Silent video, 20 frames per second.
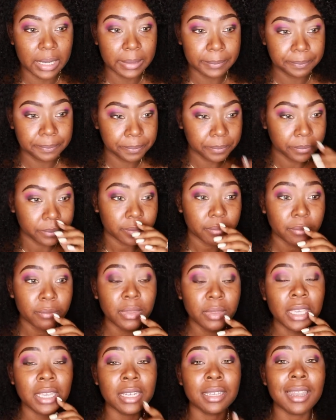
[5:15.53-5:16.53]
So I'm gonna
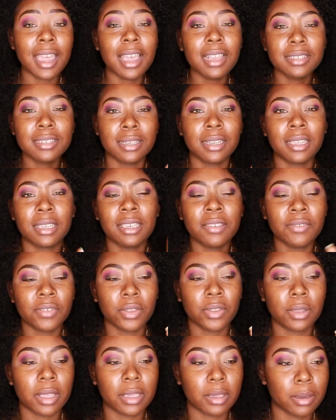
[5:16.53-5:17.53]
just have to voice over the
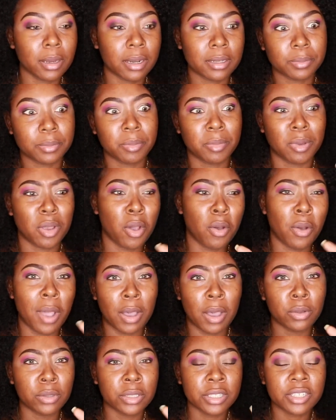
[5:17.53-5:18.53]
rest of the video.
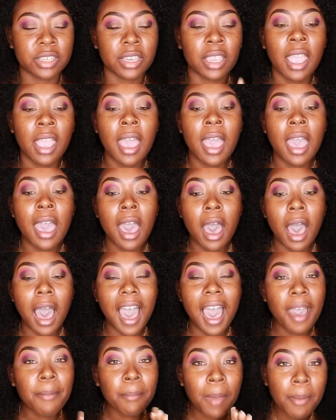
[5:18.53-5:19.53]
But at this point
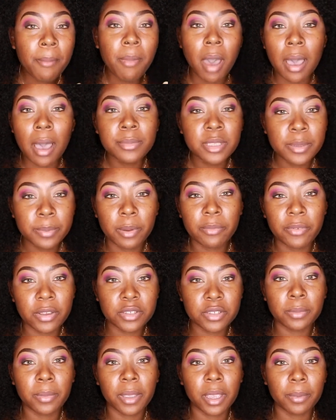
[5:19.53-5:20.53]
I'm just talking about
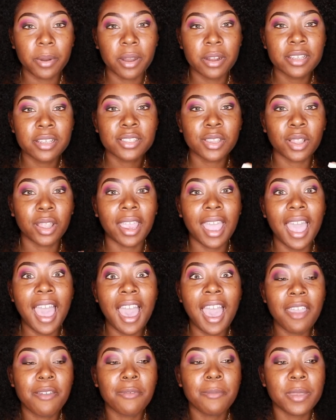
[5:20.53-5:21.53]
like, would you guys be
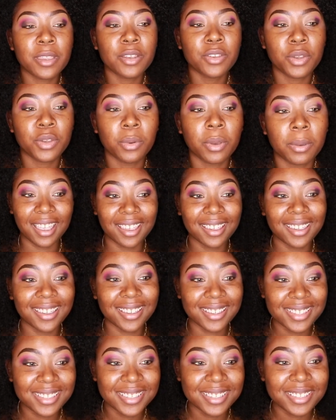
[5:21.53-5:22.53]
interested in
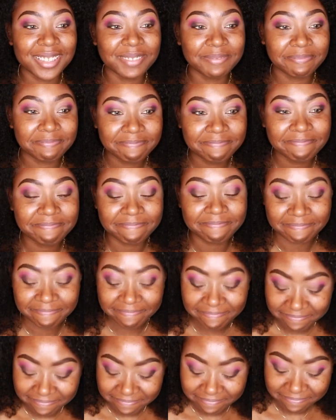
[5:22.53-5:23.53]
seeing a
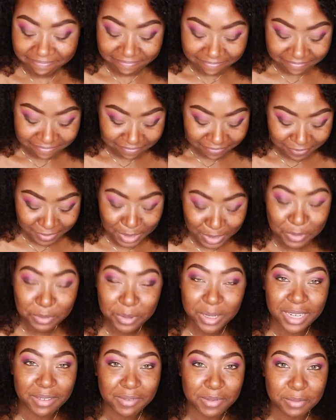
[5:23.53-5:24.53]
video of like a story
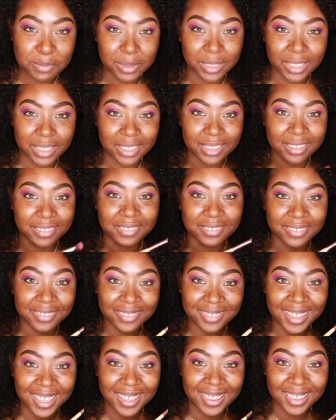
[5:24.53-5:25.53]
time of like my
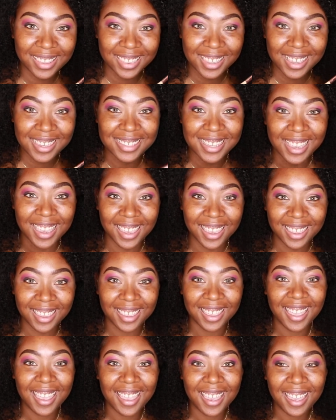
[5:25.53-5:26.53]
worst or like
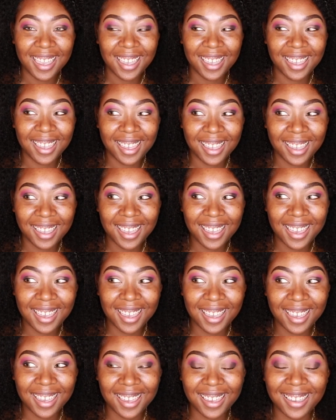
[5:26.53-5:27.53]
most difficult
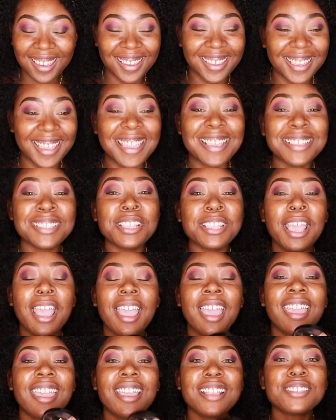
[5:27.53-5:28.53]
makeup
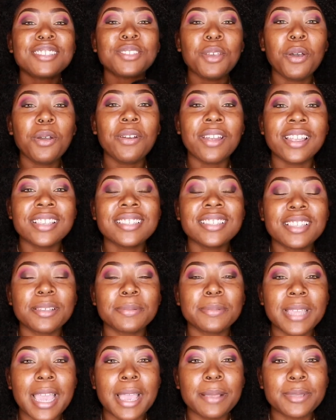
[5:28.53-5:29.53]
clients
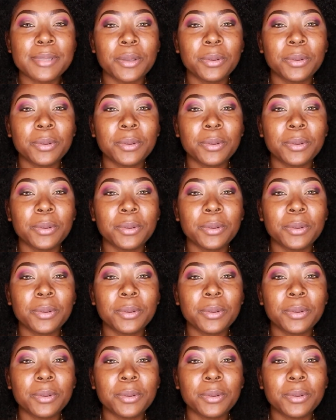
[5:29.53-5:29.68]
ever?